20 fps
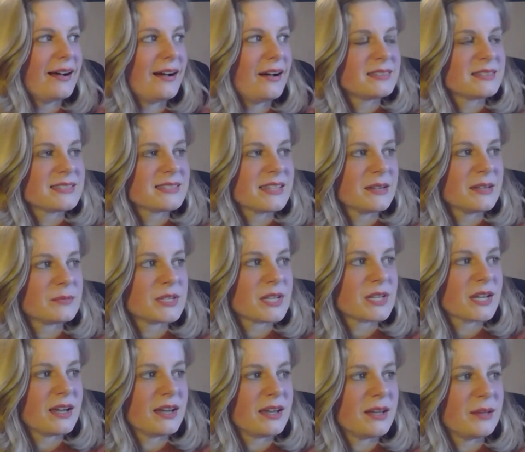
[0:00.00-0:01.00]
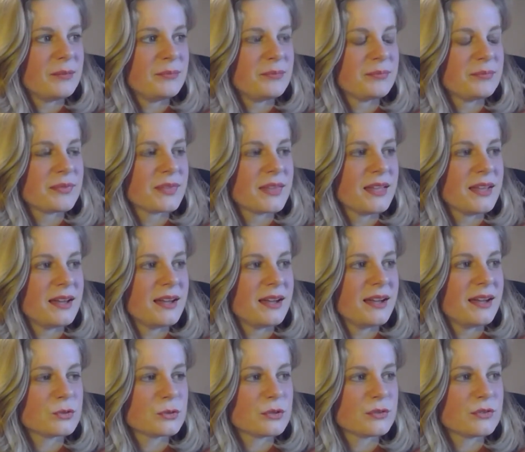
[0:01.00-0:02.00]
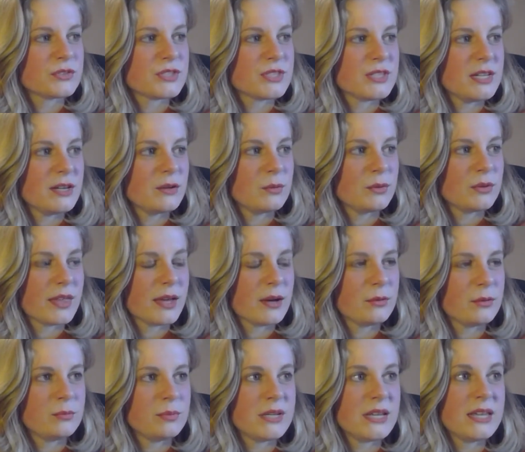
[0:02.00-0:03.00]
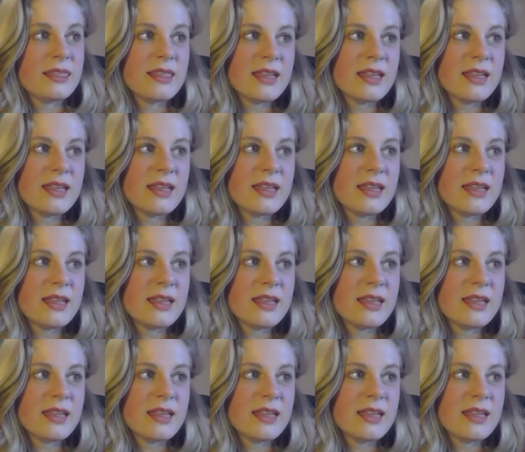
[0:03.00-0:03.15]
at the same time, sort of seeing what that would be.